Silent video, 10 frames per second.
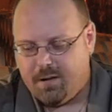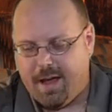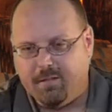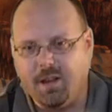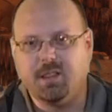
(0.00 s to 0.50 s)
you
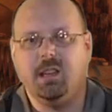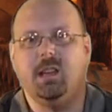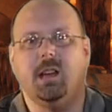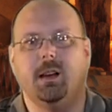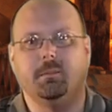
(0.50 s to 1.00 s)
have like
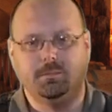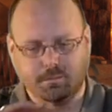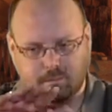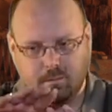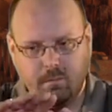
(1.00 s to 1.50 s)
the uh,
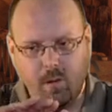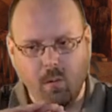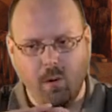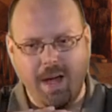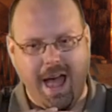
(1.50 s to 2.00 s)

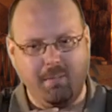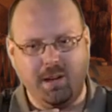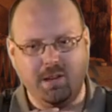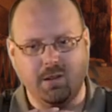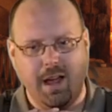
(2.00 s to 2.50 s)
what will
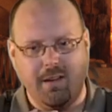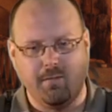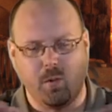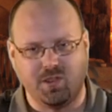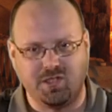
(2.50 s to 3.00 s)
happen is you'll
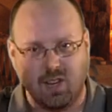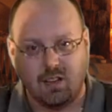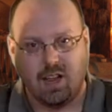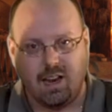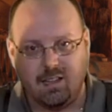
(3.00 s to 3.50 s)
have more
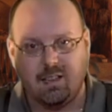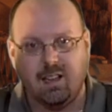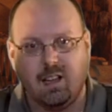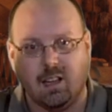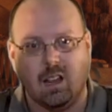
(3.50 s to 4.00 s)
sunlight
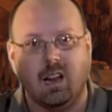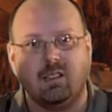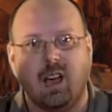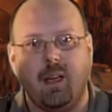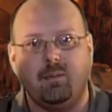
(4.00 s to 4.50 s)
a
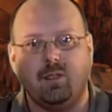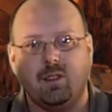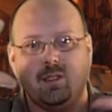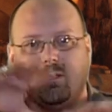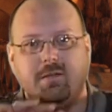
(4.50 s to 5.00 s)
lot of times
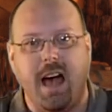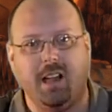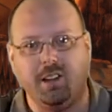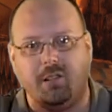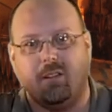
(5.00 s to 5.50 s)
because in the
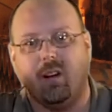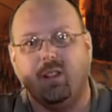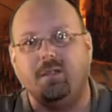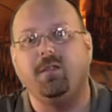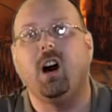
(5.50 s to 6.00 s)
valley you'll have
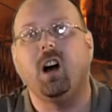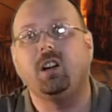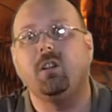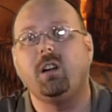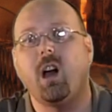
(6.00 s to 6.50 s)
all the
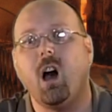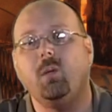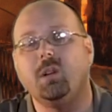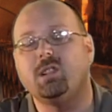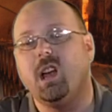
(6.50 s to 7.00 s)
fog going
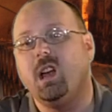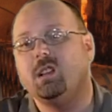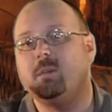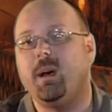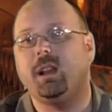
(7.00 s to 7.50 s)
on, which
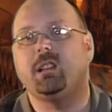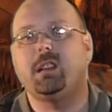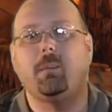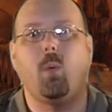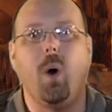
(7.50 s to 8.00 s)
depending on
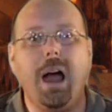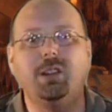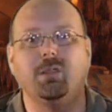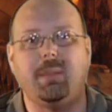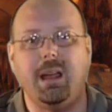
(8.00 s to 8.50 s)
the type of
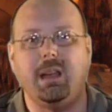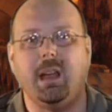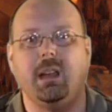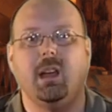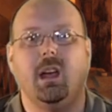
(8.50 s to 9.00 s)
wine you're
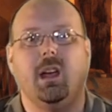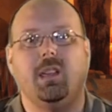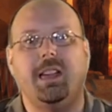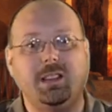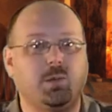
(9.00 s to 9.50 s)
making,
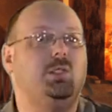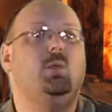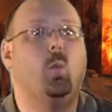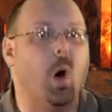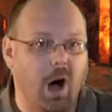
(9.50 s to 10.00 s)
that's what
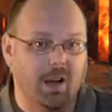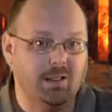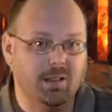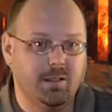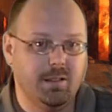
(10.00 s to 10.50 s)
you want.
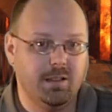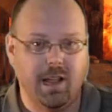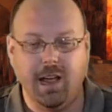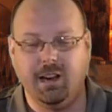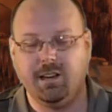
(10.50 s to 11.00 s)

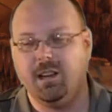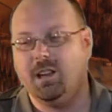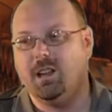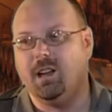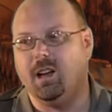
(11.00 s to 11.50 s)
Like
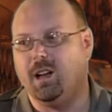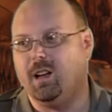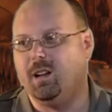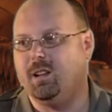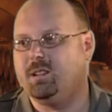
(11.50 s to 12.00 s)

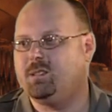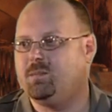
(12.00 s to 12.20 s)
uh,